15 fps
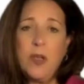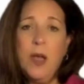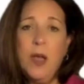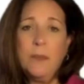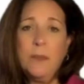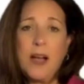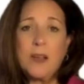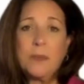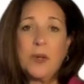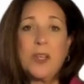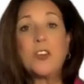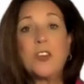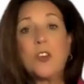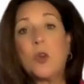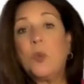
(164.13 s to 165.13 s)
pocketbook
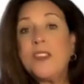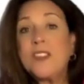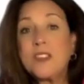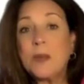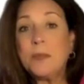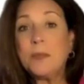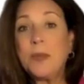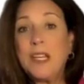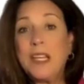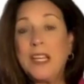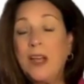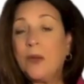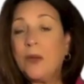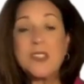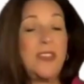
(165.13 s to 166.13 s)
and you're with somebody
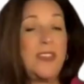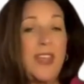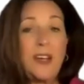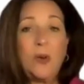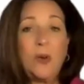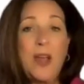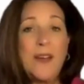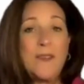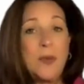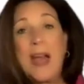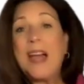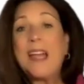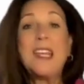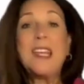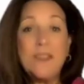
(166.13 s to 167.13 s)
else and they don't have a
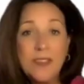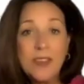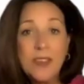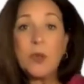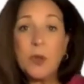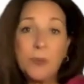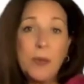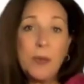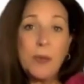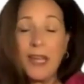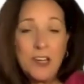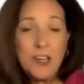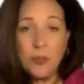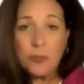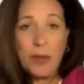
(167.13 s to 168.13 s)
bag, give them your
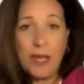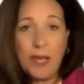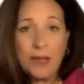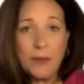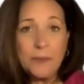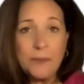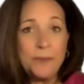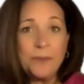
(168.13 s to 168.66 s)
medication bag.